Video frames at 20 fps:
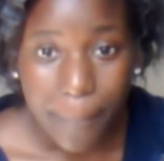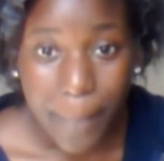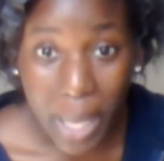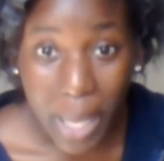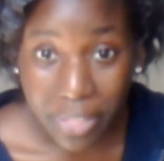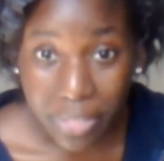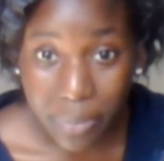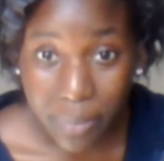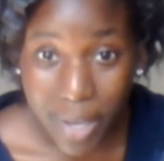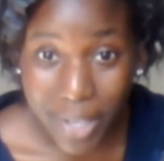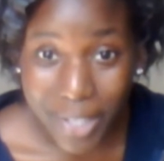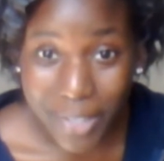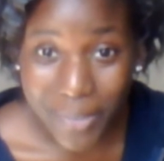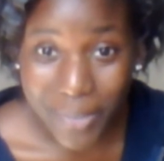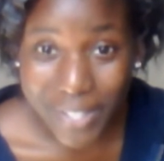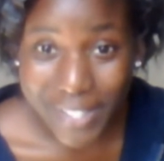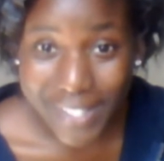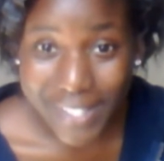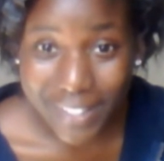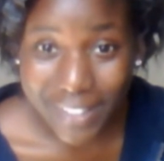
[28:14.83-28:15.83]
Bath & Body
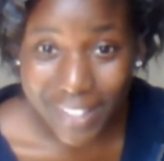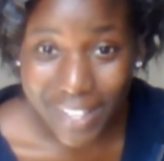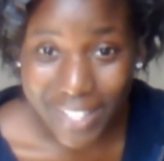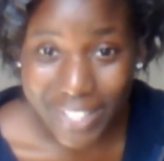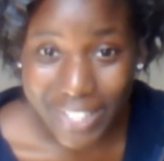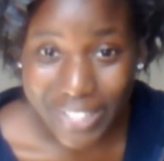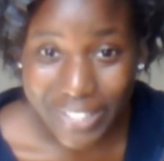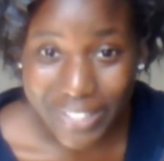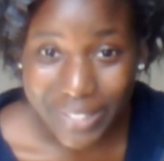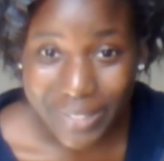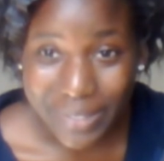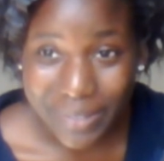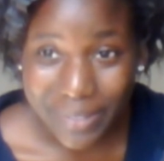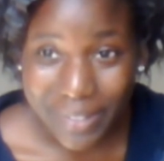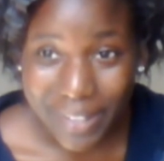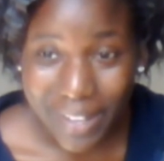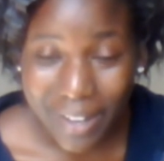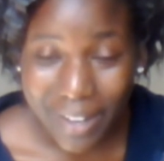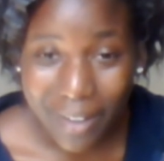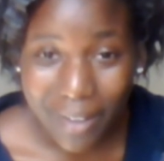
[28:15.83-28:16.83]
Works
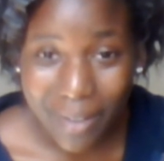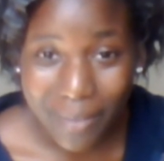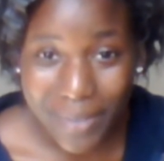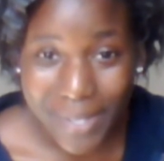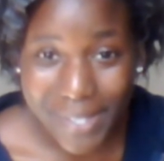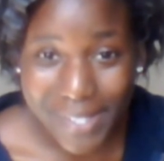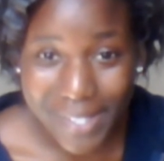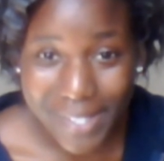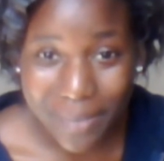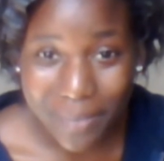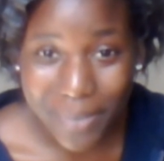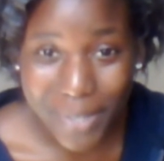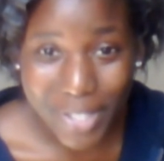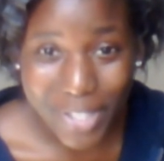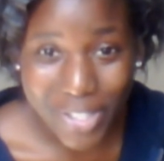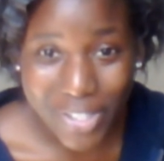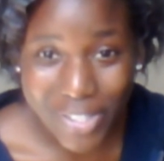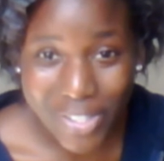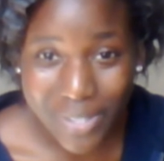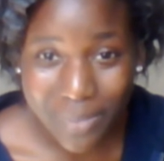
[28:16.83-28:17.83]
collection, because I'm
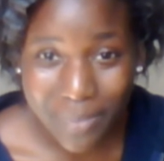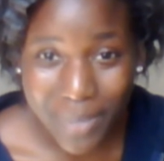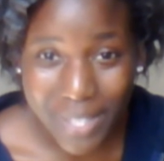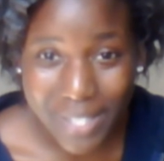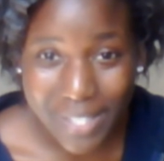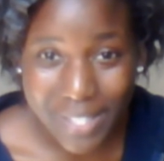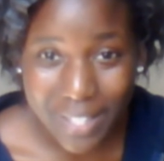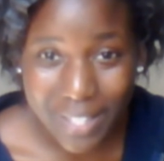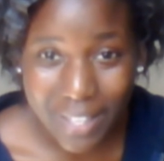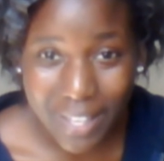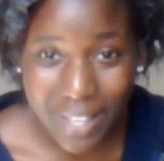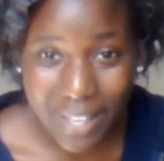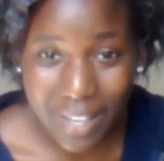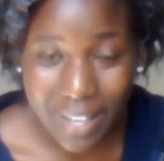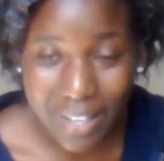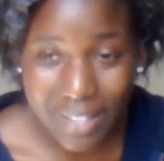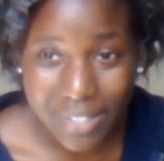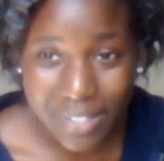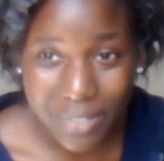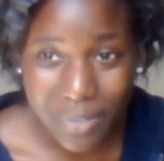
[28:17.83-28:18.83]
pretty sure somebody's going to
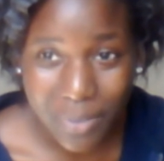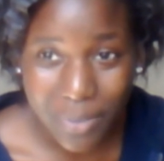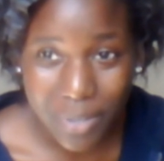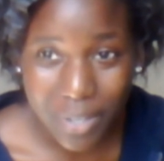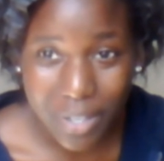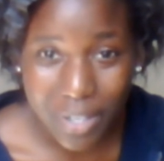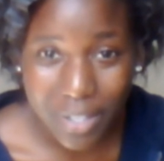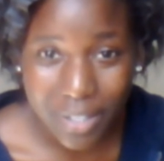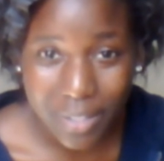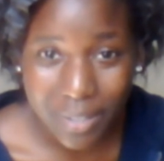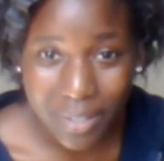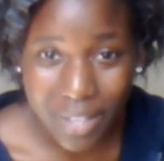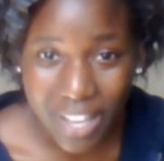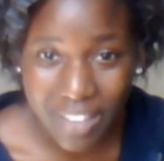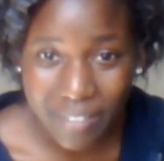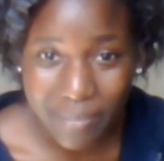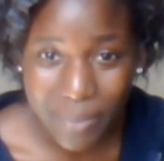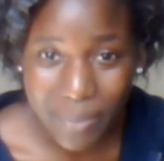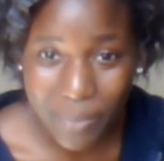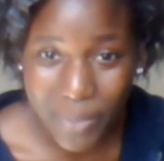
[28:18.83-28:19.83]
ask or
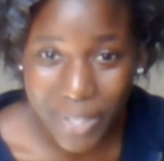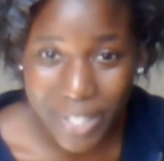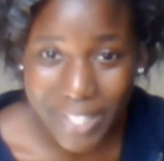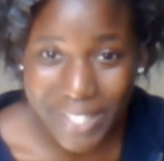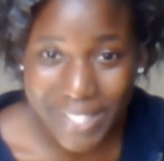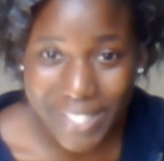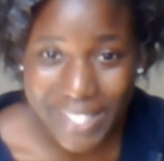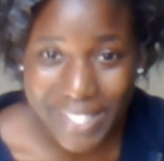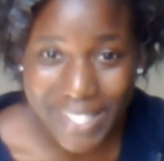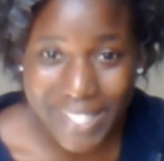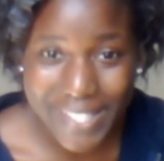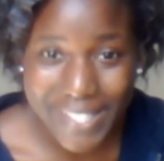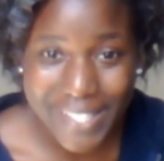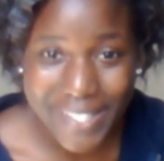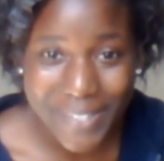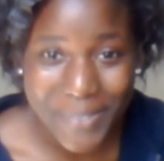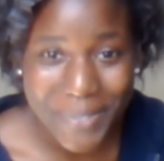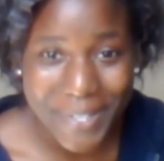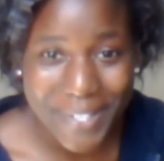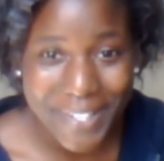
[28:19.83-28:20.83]
have been waiting to
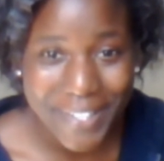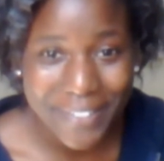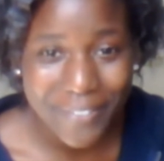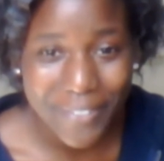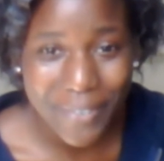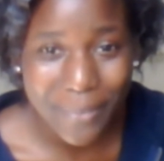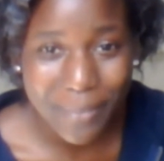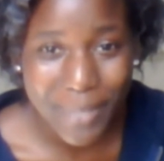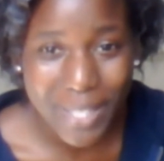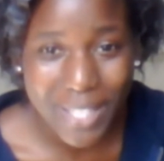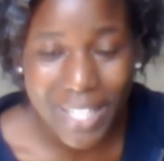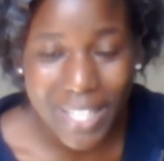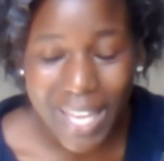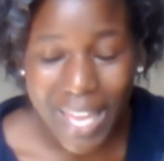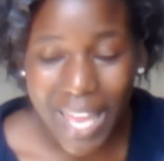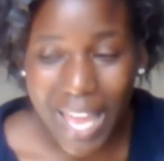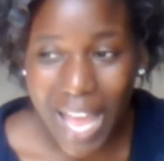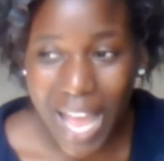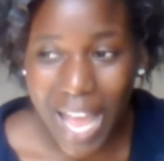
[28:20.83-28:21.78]
see one from me.